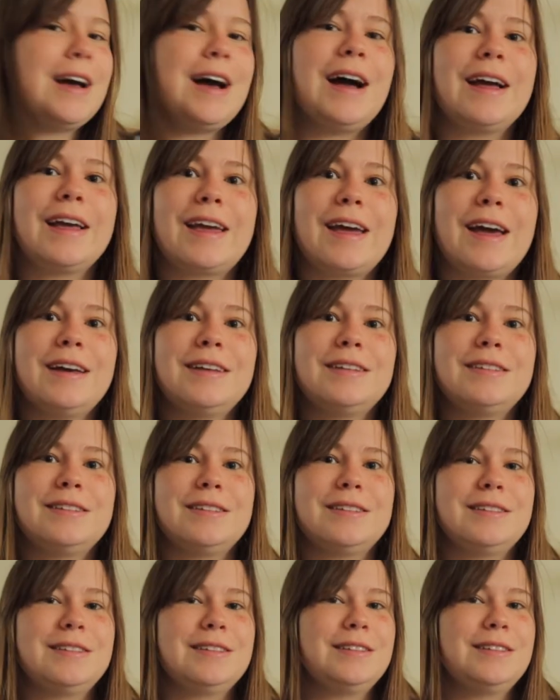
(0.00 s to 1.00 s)
I
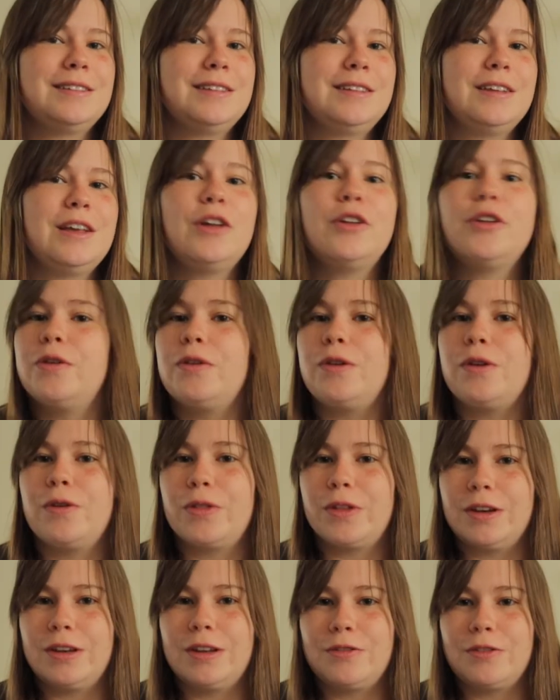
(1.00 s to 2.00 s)
guess. Y'all don't know
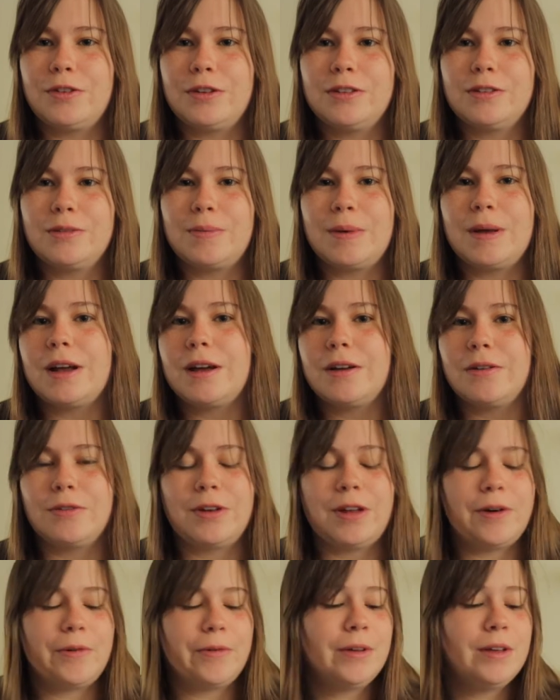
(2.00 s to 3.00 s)
the difference, but I
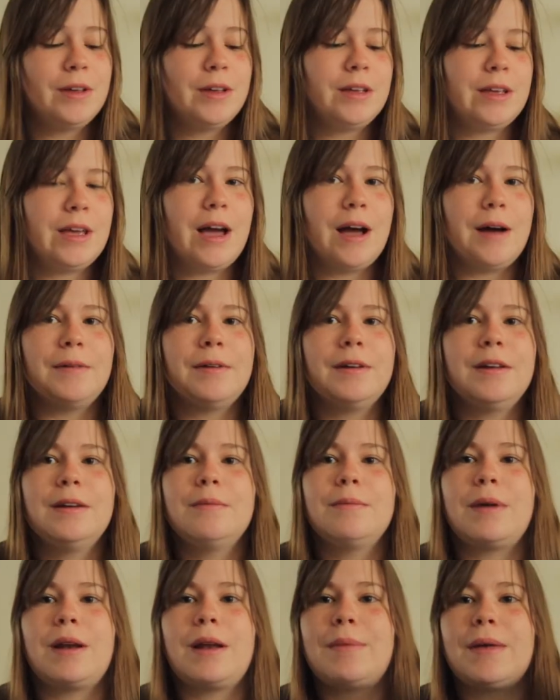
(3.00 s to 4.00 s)
don't know. Yeah,
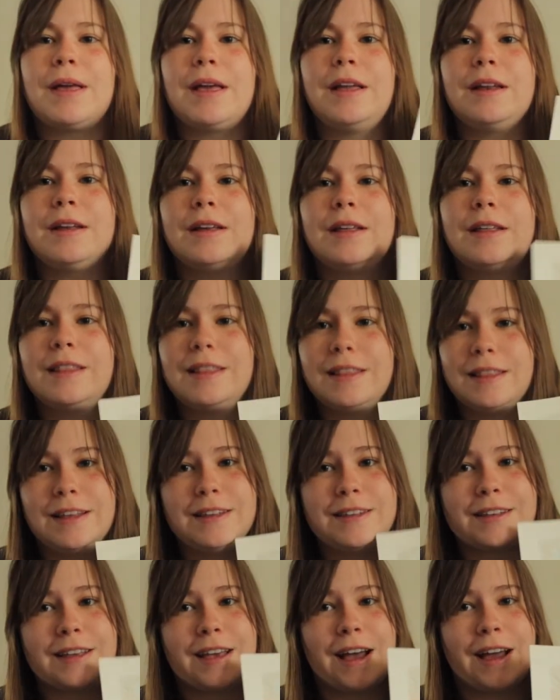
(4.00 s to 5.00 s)
but I made
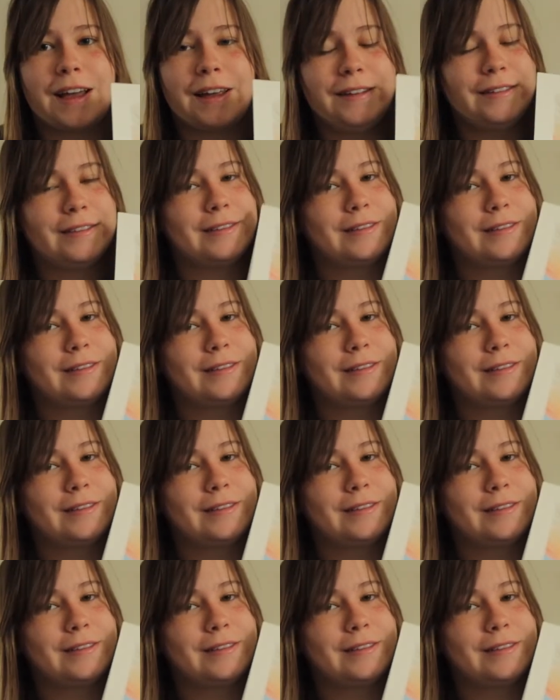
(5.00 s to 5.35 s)
this guy,